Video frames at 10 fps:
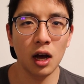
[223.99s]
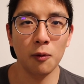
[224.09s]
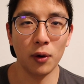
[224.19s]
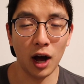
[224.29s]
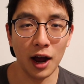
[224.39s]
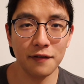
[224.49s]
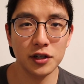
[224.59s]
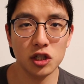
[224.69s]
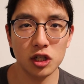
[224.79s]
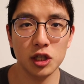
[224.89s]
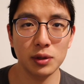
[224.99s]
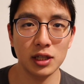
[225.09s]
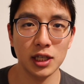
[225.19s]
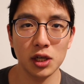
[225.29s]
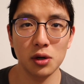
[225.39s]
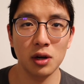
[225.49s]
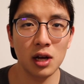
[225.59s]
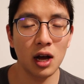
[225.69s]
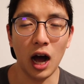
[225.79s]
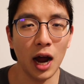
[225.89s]
When I first started doing Leetcode,
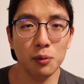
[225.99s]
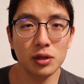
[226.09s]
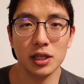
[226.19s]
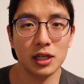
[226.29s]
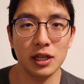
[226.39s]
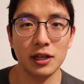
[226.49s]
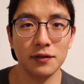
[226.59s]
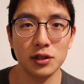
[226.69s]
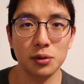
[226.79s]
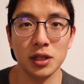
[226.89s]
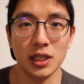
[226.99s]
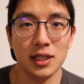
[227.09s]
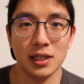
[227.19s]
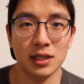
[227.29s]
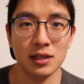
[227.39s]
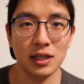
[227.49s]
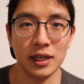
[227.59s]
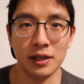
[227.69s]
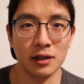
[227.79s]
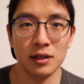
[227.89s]
I really couldn't even do the easies
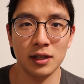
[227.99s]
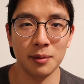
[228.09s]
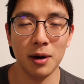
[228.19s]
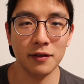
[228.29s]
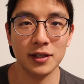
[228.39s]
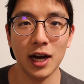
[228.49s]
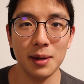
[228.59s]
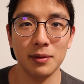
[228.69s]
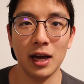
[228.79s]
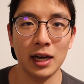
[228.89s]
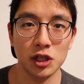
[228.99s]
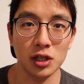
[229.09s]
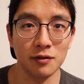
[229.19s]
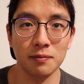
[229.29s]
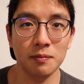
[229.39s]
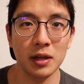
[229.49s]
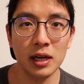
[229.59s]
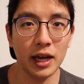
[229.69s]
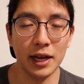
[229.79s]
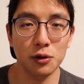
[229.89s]
in the amount of time that I should have.
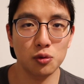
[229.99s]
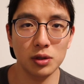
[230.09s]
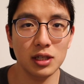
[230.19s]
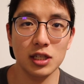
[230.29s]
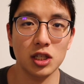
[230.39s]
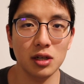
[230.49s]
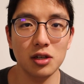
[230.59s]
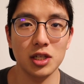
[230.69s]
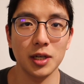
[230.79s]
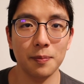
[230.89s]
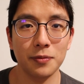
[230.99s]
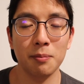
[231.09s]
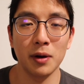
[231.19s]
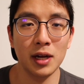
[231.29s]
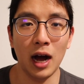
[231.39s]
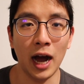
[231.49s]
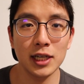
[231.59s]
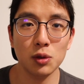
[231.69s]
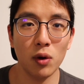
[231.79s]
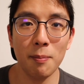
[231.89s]
And it was really discouraging, but I
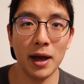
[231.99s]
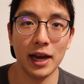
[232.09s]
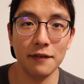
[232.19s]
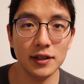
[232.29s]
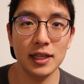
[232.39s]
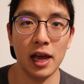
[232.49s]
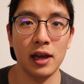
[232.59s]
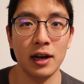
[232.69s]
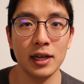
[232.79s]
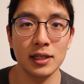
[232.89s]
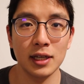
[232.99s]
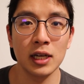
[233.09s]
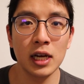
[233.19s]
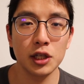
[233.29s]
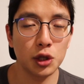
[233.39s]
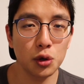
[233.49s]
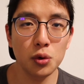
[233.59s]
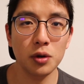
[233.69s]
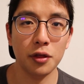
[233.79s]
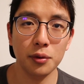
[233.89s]
just went back every day and I did
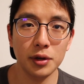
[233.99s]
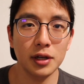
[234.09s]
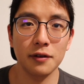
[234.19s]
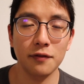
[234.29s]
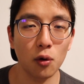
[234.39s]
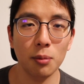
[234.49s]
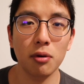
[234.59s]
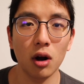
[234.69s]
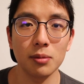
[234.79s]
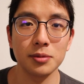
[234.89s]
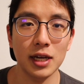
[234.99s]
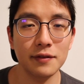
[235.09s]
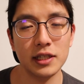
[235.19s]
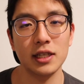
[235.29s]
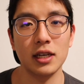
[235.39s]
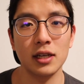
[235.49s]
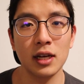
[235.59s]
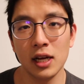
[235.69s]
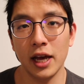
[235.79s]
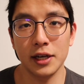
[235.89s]
2 to 3 to 4 problems every day,
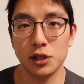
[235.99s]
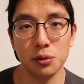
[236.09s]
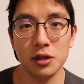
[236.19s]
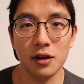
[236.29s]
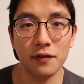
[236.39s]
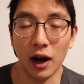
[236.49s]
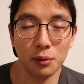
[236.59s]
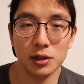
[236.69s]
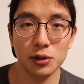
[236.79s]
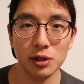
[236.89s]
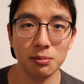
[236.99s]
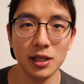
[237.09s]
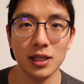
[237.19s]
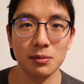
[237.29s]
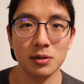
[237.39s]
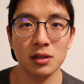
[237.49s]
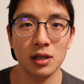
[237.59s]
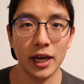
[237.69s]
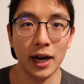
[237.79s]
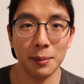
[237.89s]
and soon enough I was doing mediums
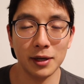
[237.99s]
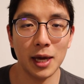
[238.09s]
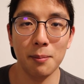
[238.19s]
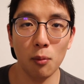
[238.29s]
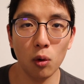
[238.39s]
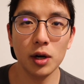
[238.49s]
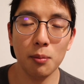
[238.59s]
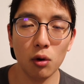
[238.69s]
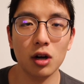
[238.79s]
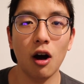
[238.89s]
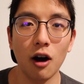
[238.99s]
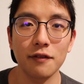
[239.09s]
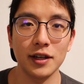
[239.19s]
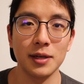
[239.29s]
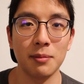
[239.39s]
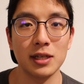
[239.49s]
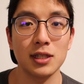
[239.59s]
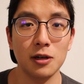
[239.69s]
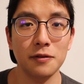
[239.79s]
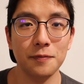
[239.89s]
and I became more and more confident in
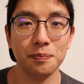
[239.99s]
myself.